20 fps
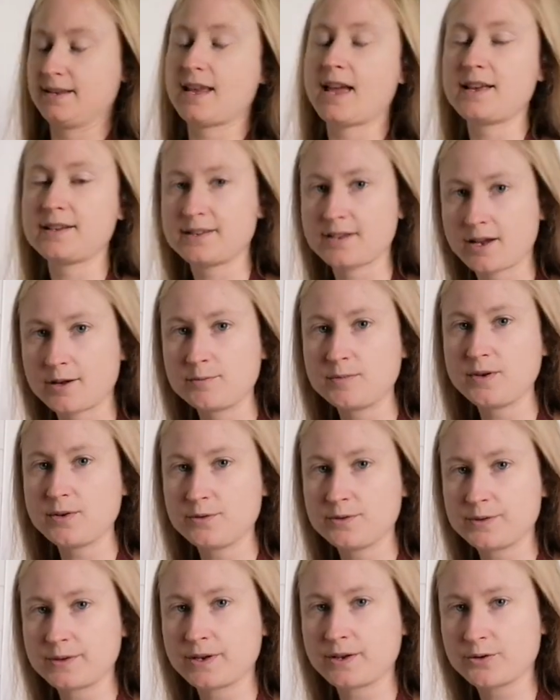Yes, I'm
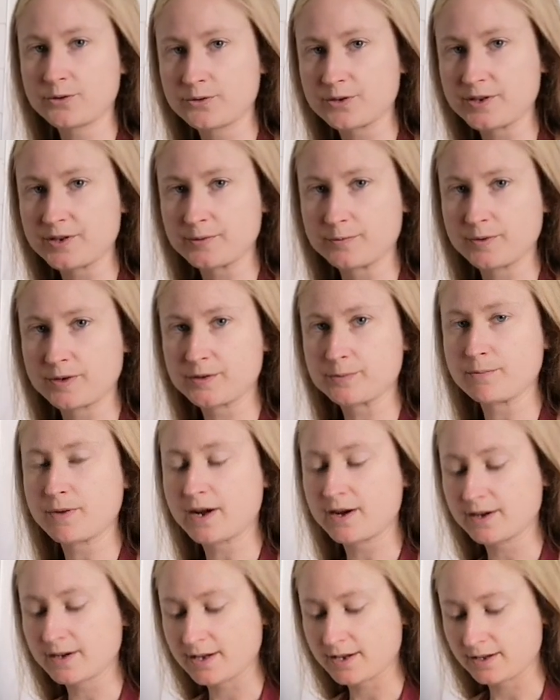using a Christmas
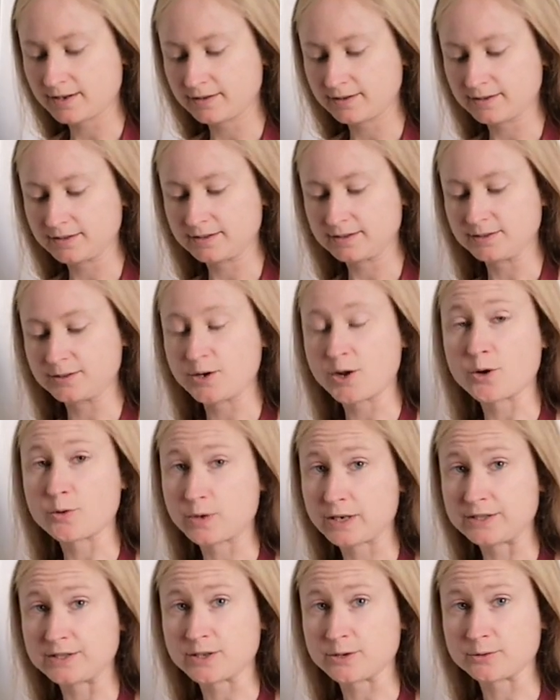mug.
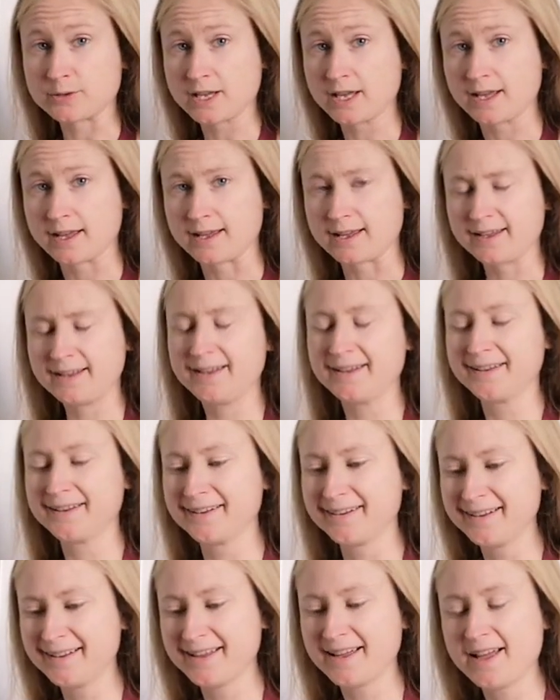No, I don't care.
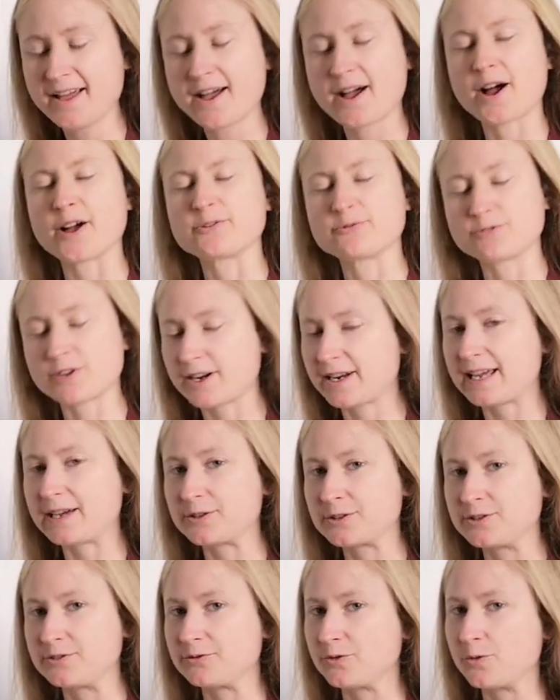I've run
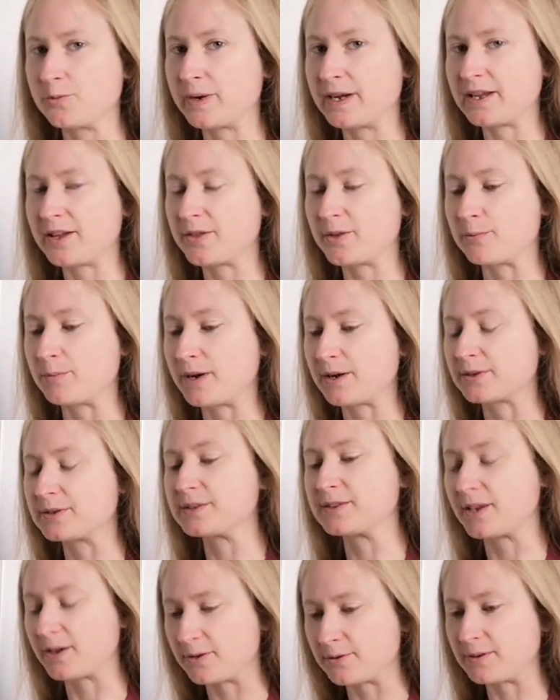out of all my other
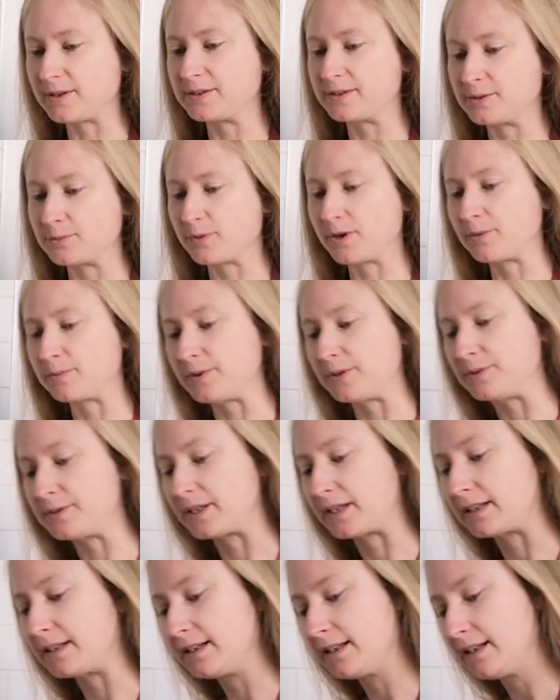mugs, so this is what I'm
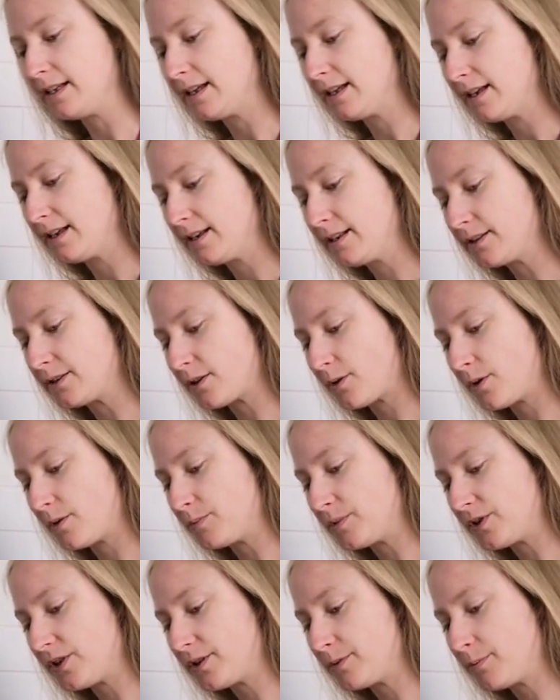using. So
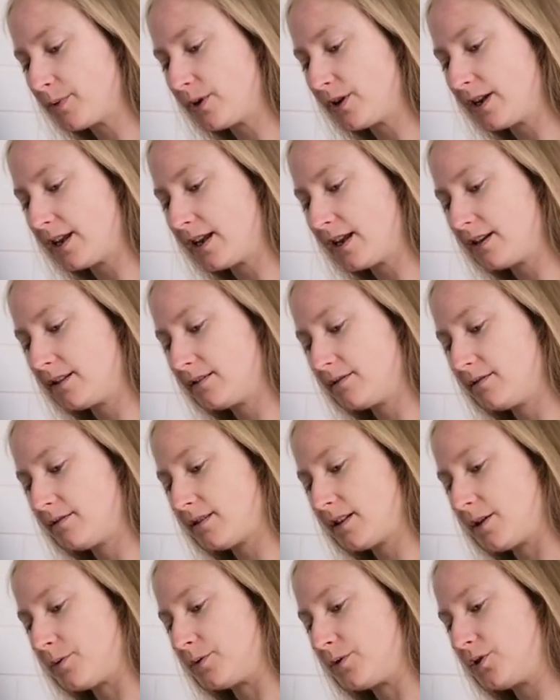I'm just putting in,
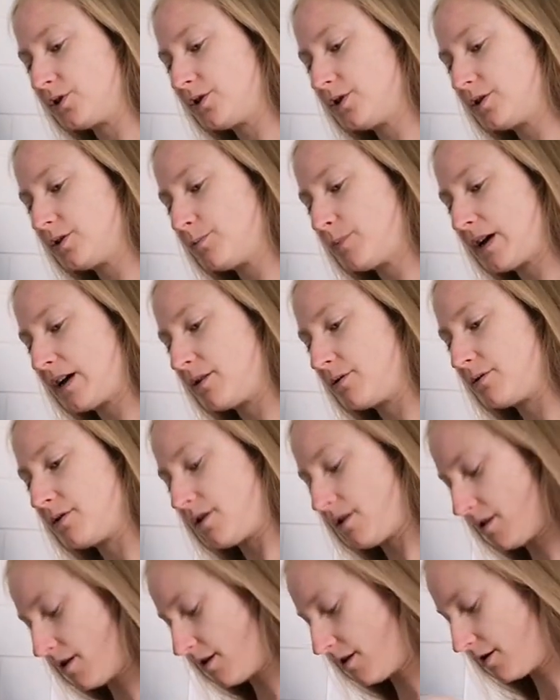that was just
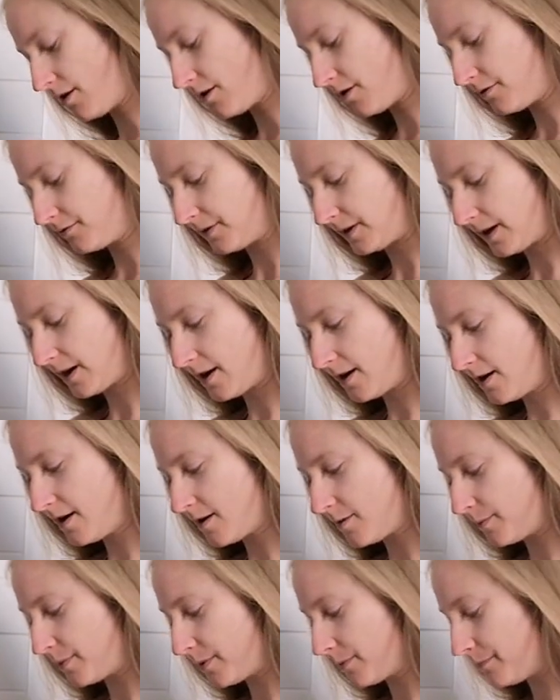about half a
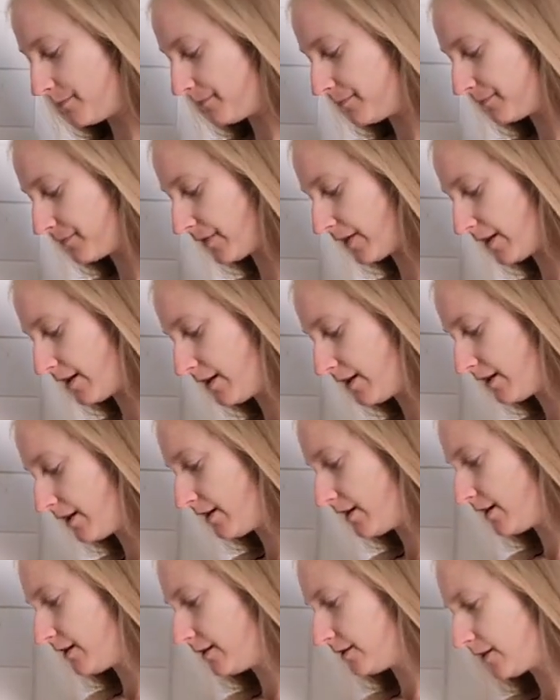cup.
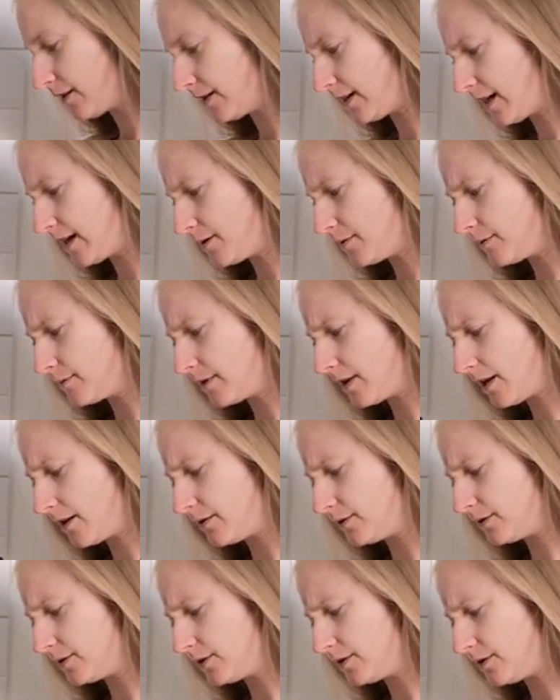So now I'm
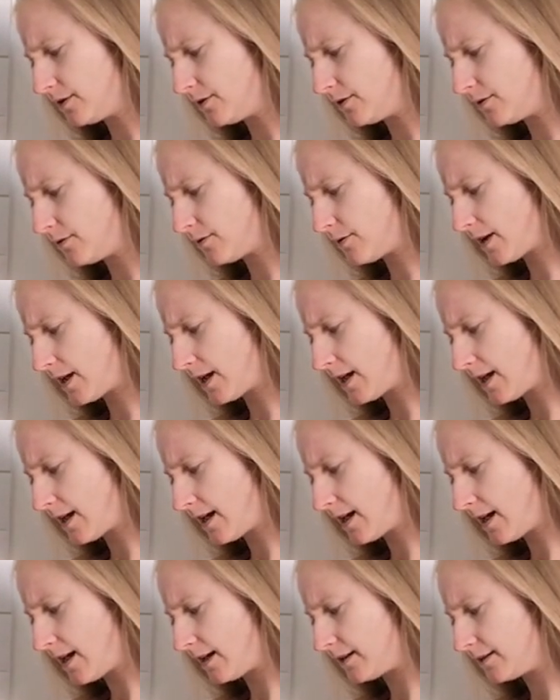going to
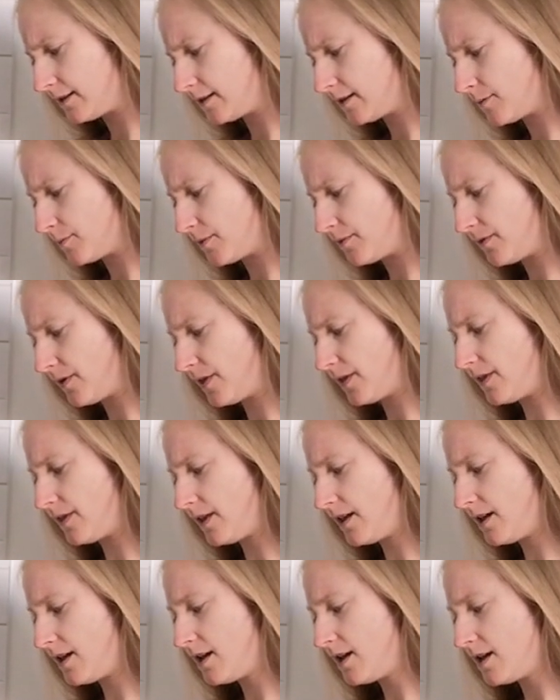add some of
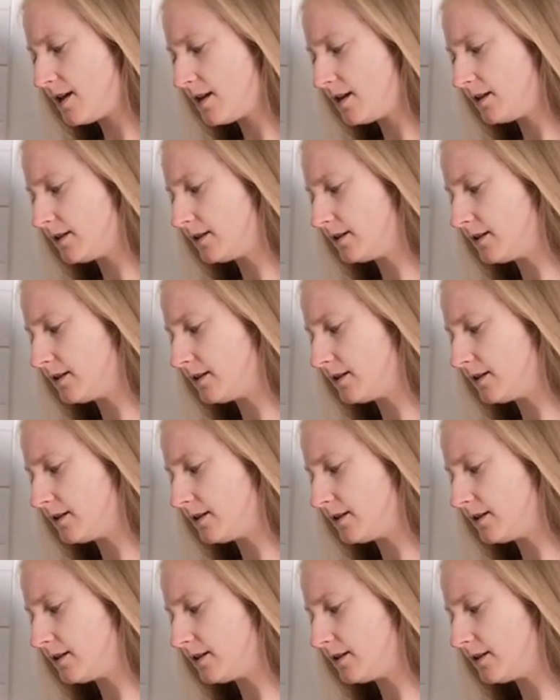this.